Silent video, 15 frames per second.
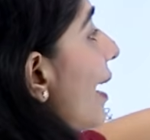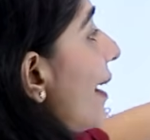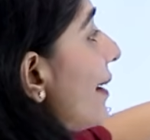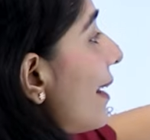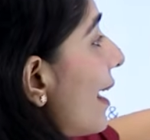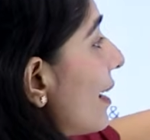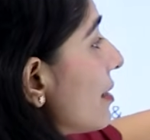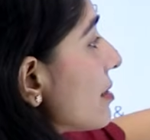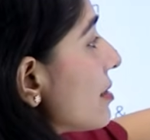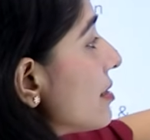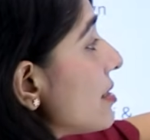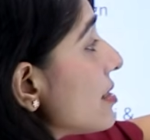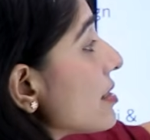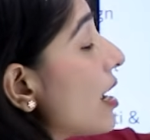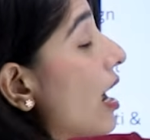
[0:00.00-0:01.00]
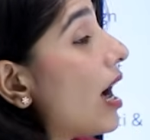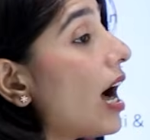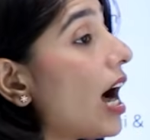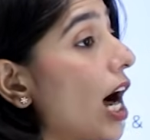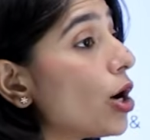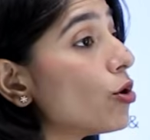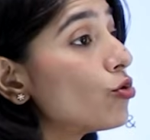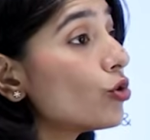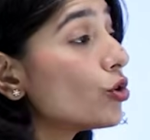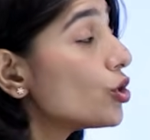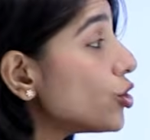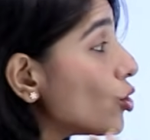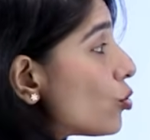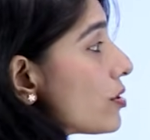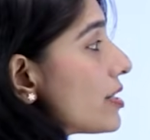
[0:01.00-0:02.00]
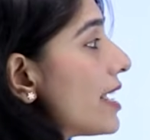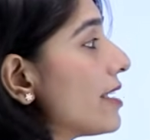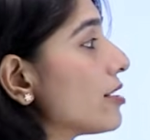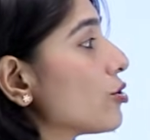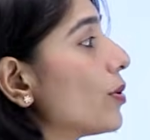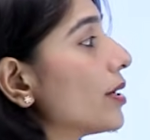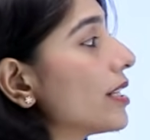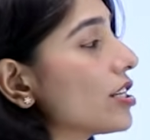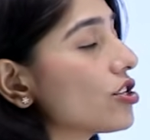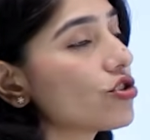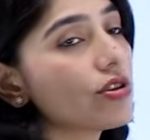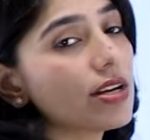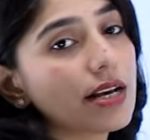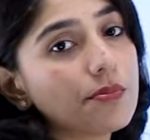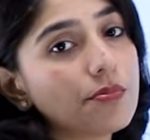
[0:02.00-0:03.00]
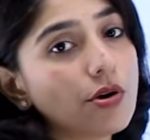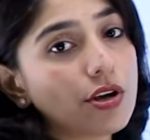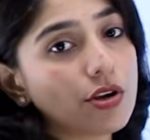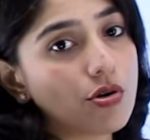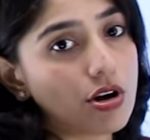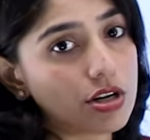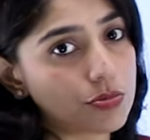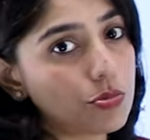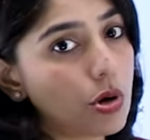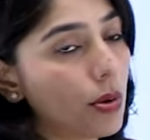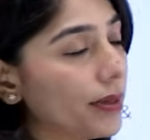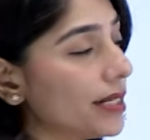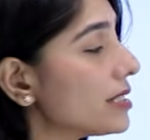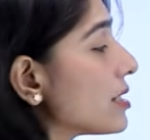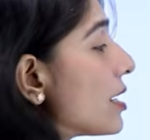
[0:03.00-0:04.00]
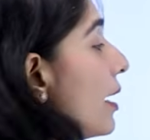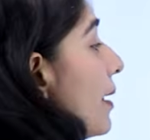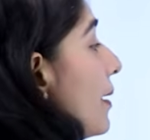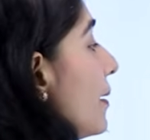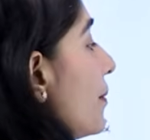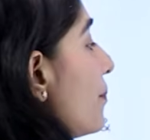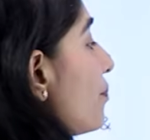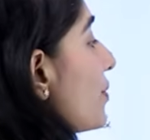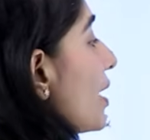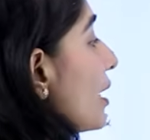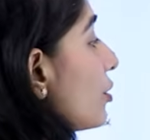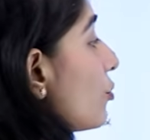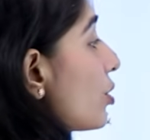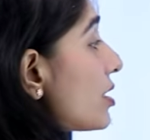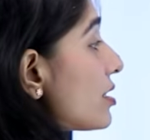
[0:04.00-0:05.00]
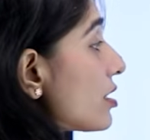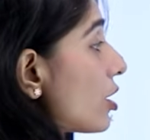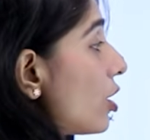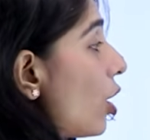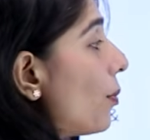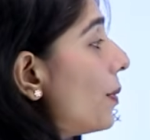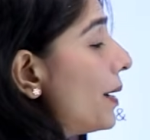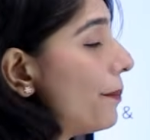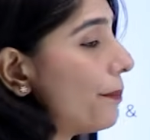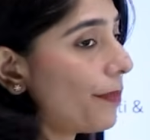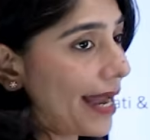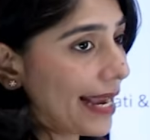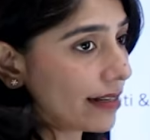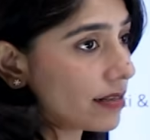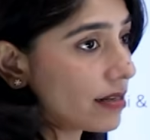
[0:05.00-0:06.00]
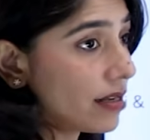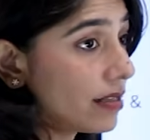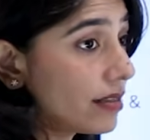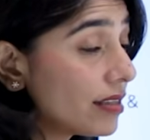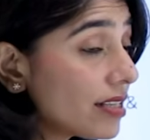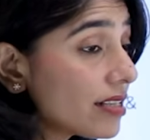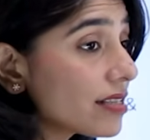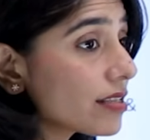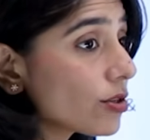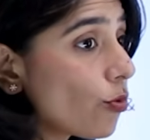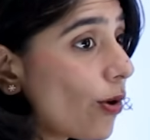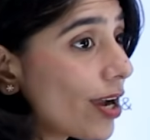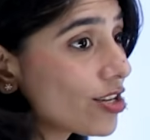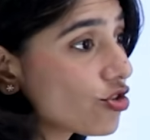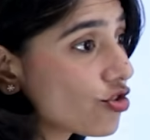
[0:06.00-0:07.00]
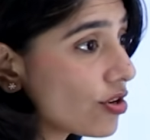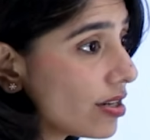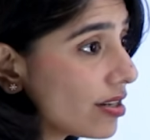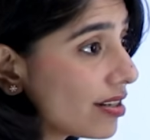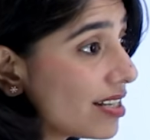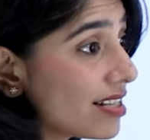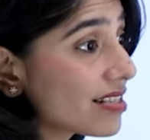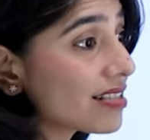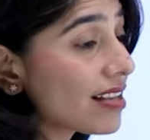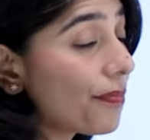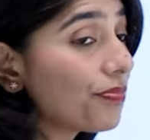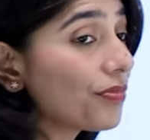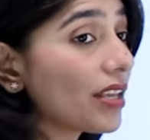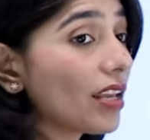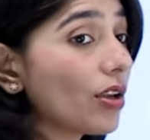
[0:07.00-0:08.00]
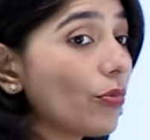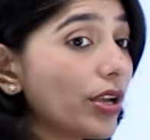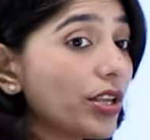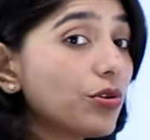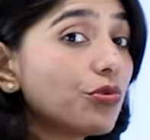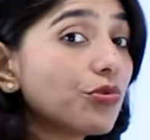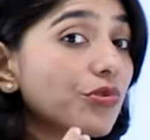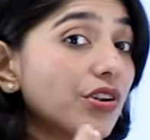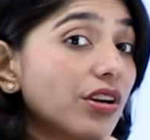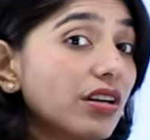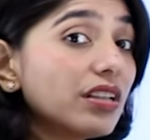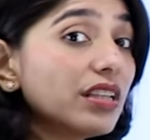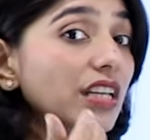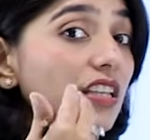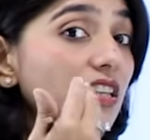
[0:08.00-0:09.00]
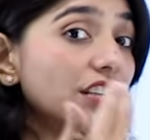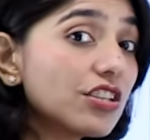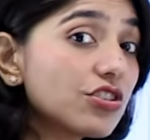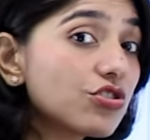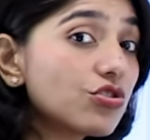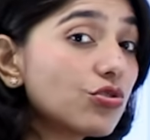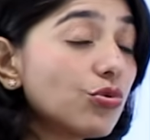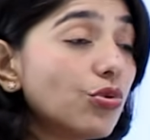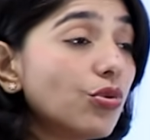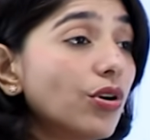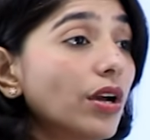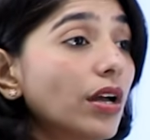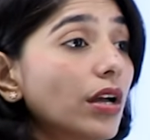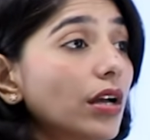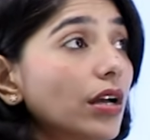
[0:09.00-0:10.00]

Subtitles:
Analysis, how do you take Swadeshi and boycott moment? Then what is the global impact? This question is something where you really need to